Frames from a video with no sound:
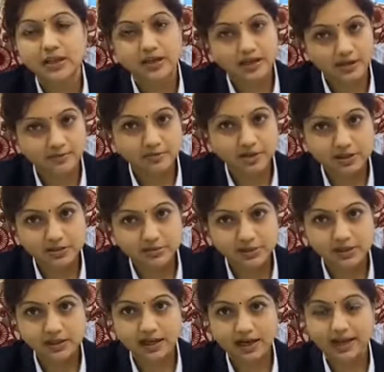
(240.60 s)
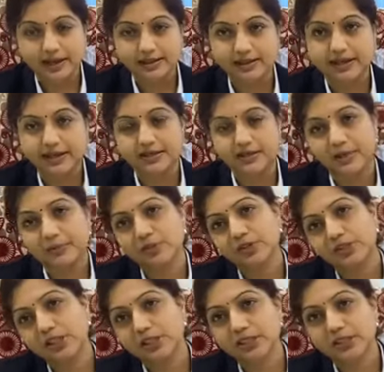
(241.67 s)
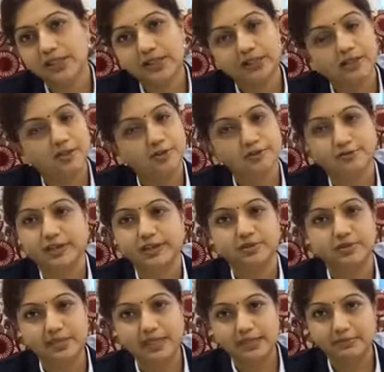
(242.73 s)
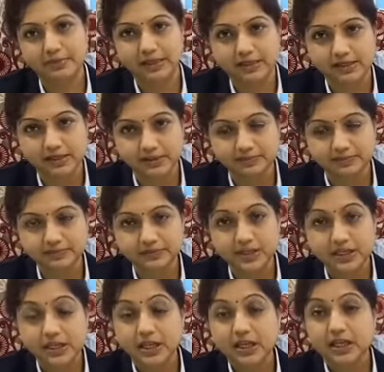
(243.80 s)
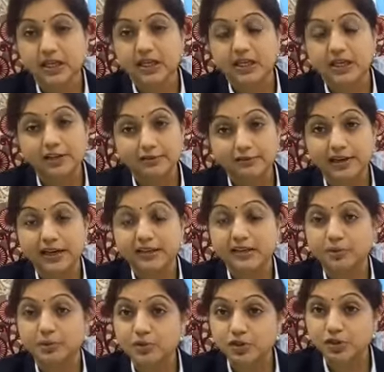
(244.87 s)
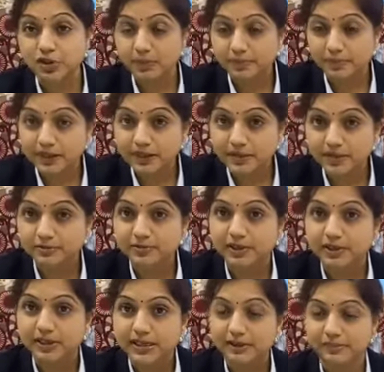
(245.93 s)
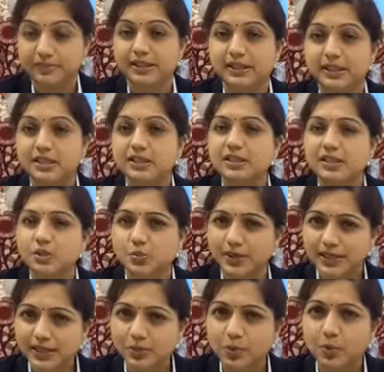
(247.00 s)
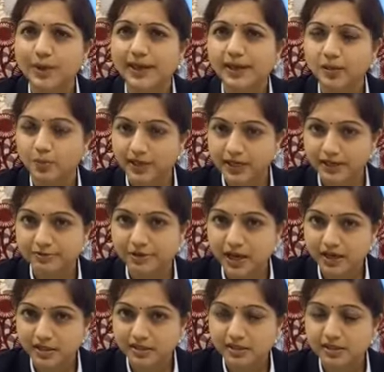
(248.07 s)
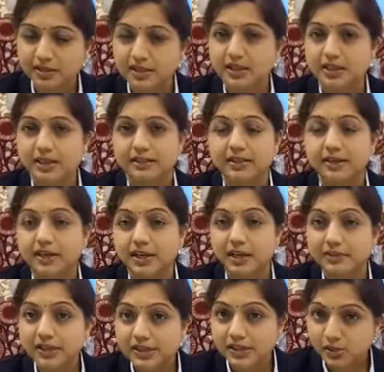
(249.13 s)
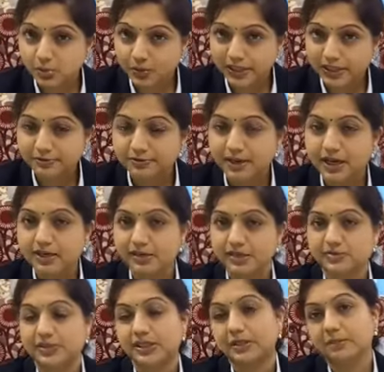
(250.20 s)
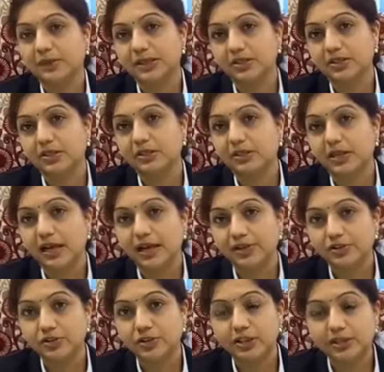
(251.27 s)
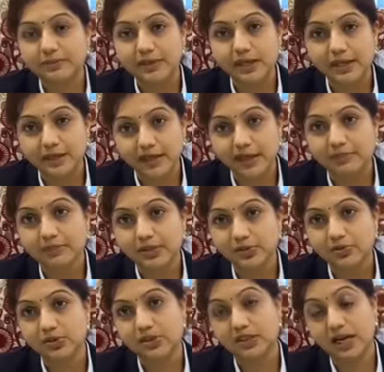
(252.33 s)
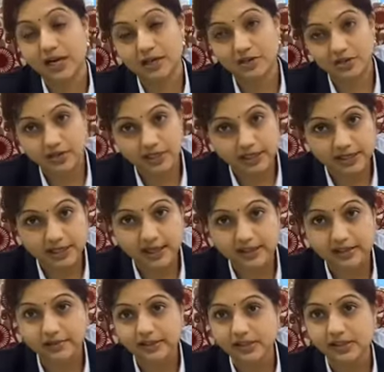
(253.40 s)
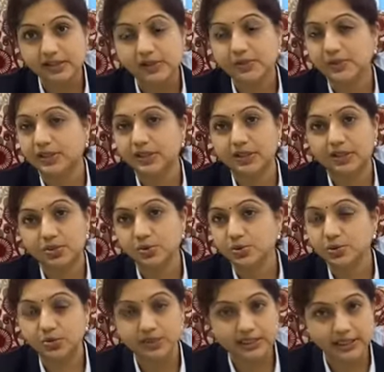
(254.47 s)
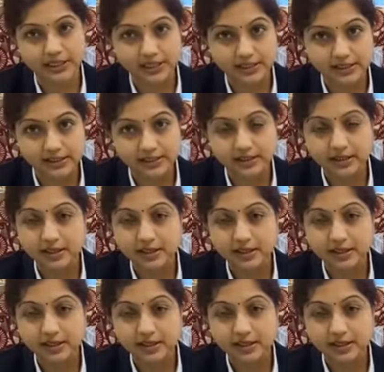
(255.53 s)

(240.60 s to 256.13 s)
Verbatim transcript: comfortable and the entire procedure takes around 5 to 10 minutes in fact the post-operative rehabilitation is very quick very fast the recovery is very fast with the patient actually being able to start your daily activities within 2 to 3 days